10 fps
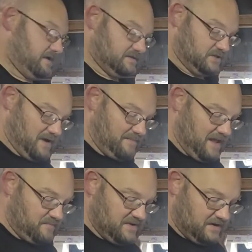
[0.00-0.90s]
So I'm
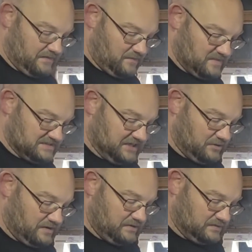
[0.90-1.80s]
not big on their
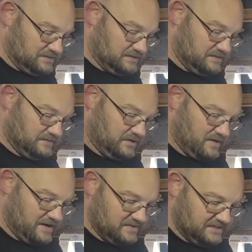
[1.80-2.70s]
materials. The
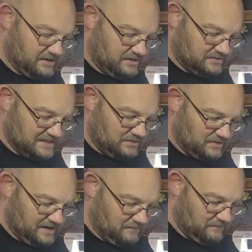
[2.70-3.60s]
Cricut materials I don't
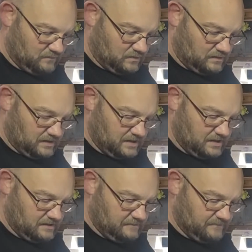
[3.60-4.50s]
care for.
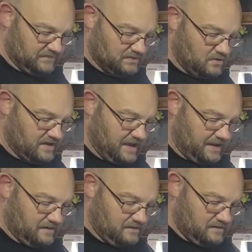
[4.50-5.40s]
They're okay.
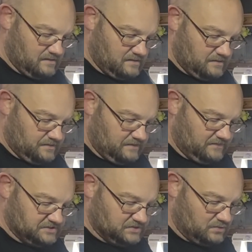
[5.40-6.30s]
If
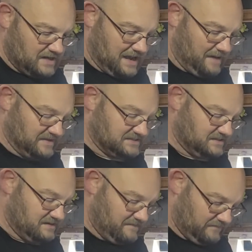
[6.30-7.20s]
you're just doing hobby
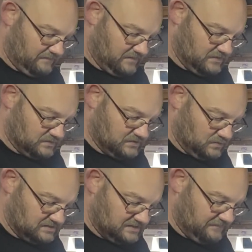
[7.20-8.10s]
stuff, or if you're just doing
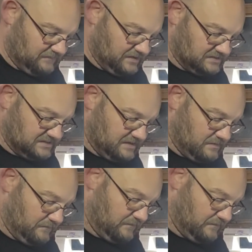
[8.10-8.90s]
stuff for yourself, or